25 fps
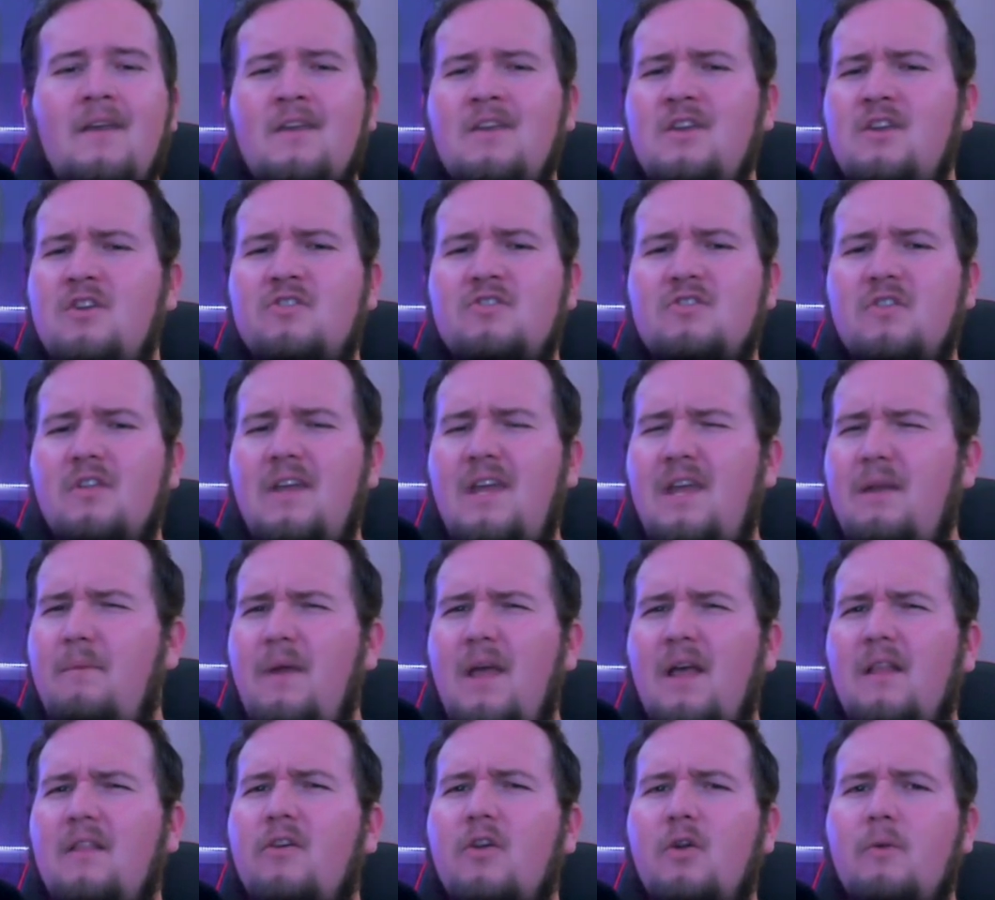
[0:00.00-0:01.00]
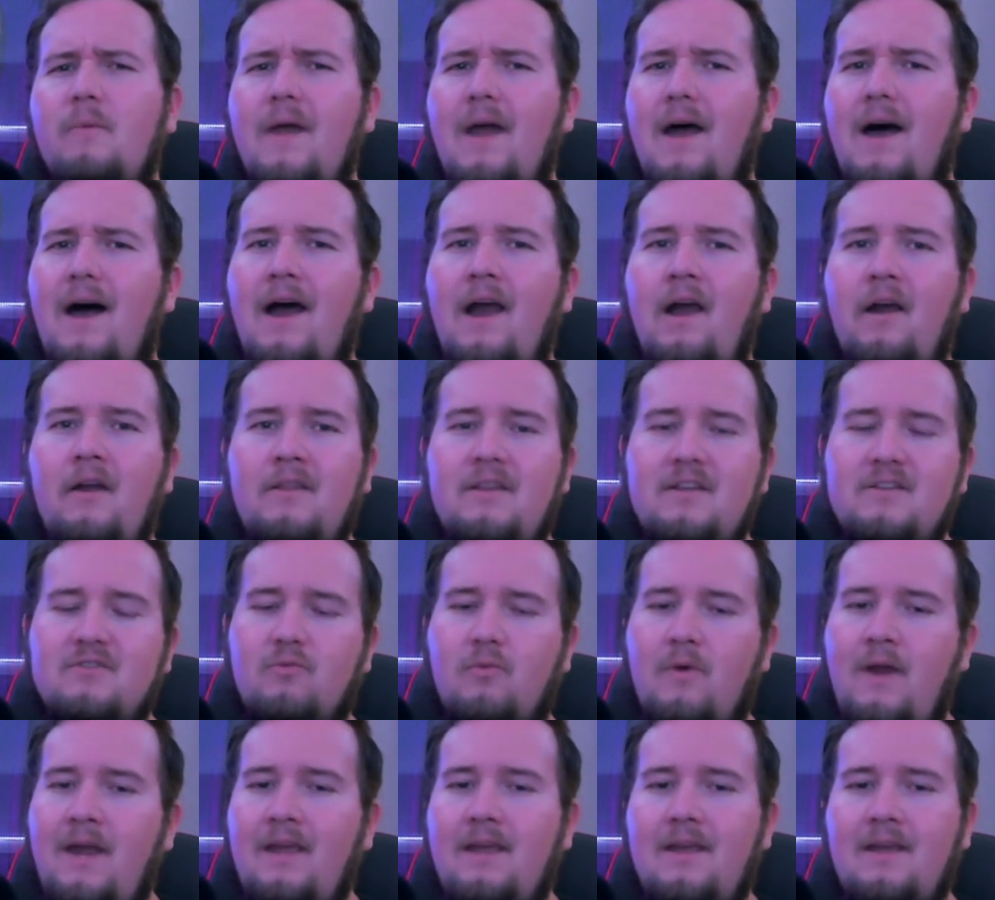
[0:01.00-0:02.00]
Usually he'd be a little bit higher in these
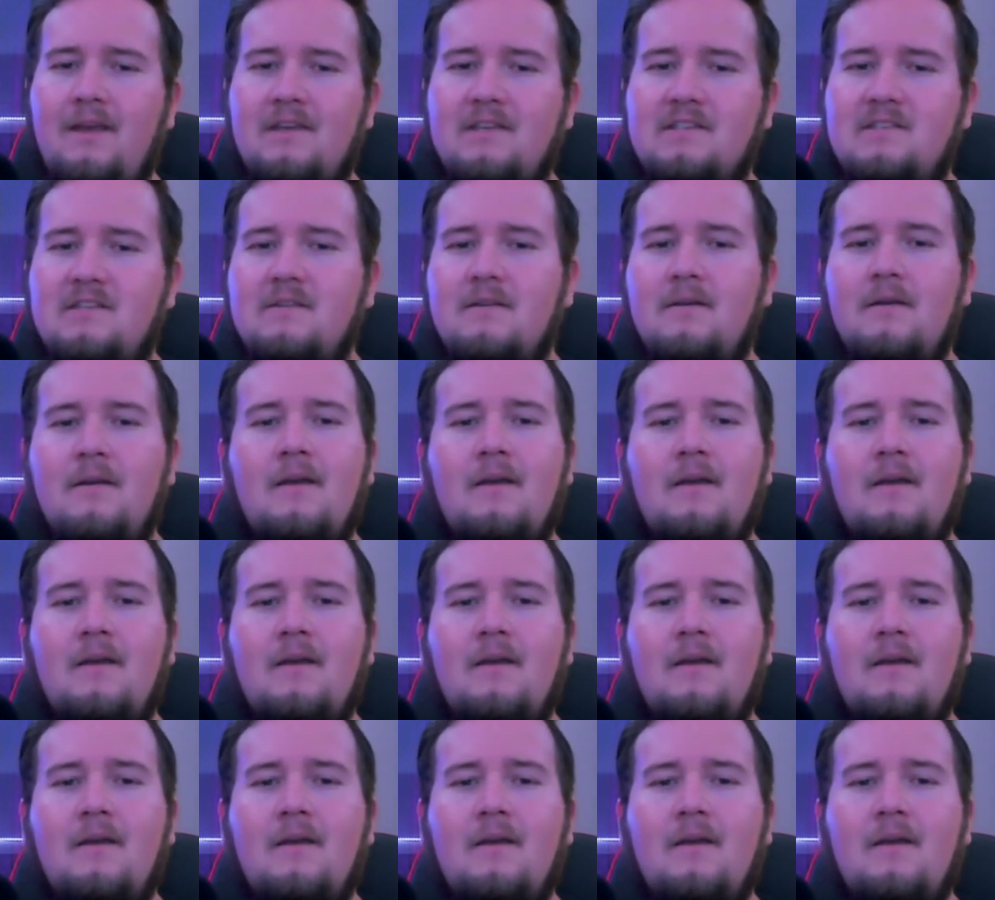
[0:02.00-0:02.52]
rankings.